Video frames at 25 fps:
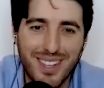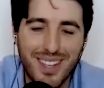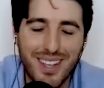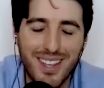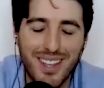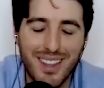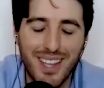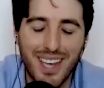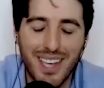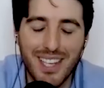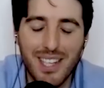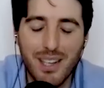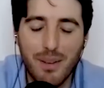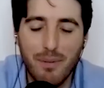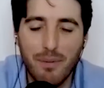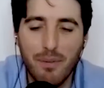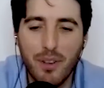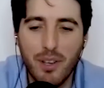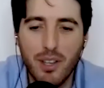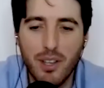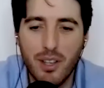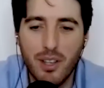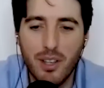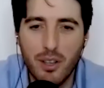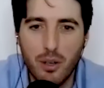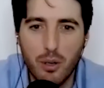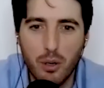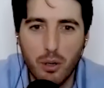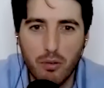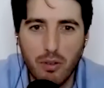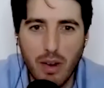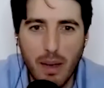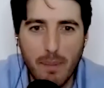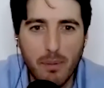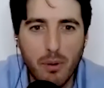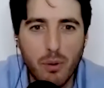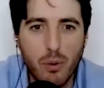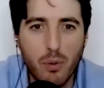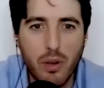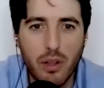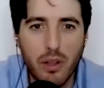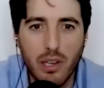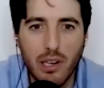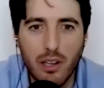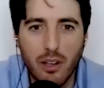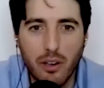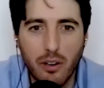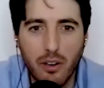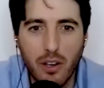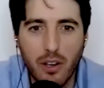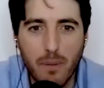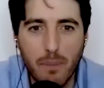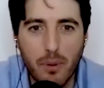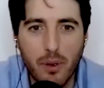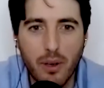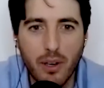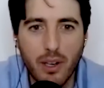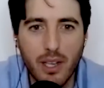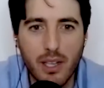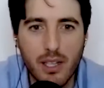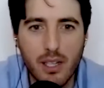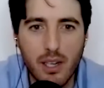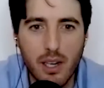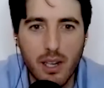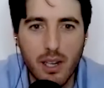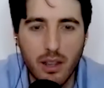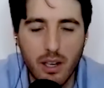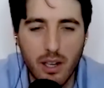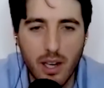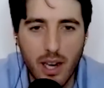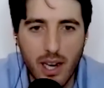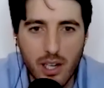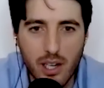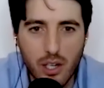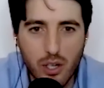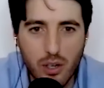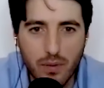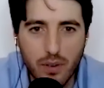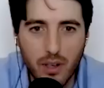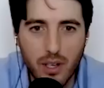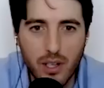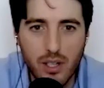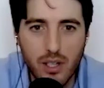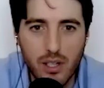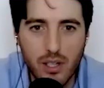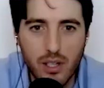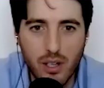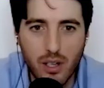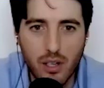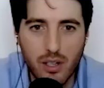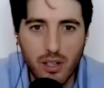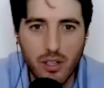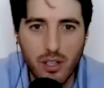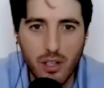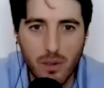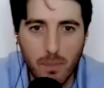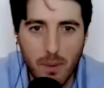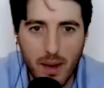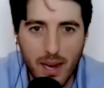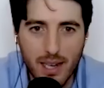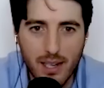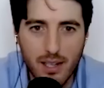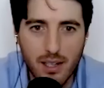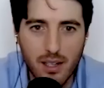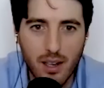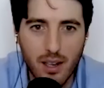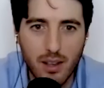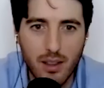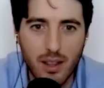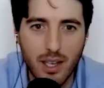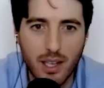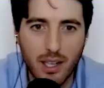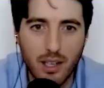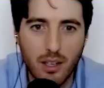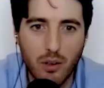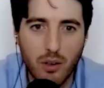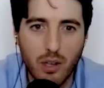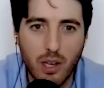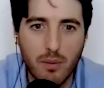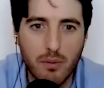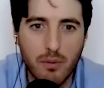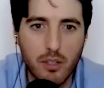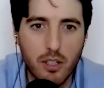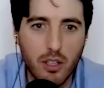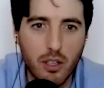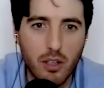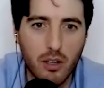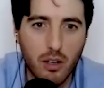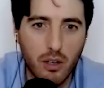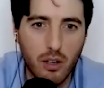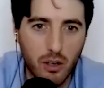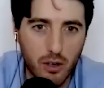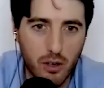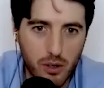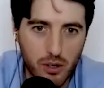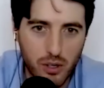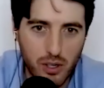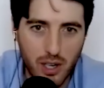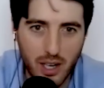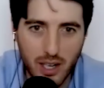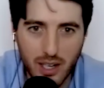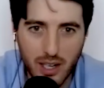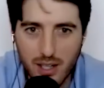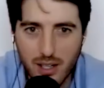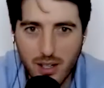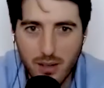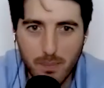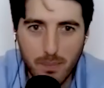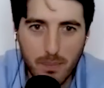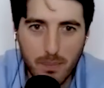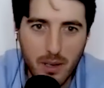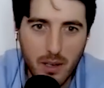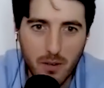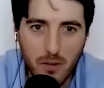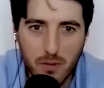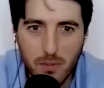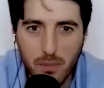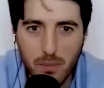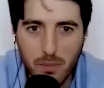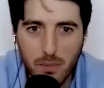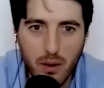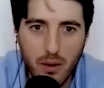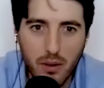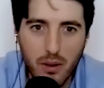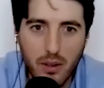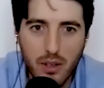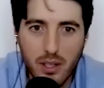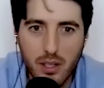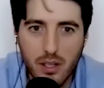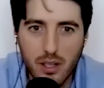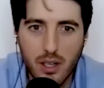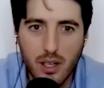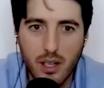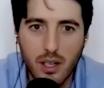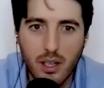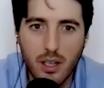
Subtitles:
That's something that you grapple with a lot in the book, isn't it? The nature versus nurture debate. And I think you come to the conclusion that it's a bit of both, isn't it?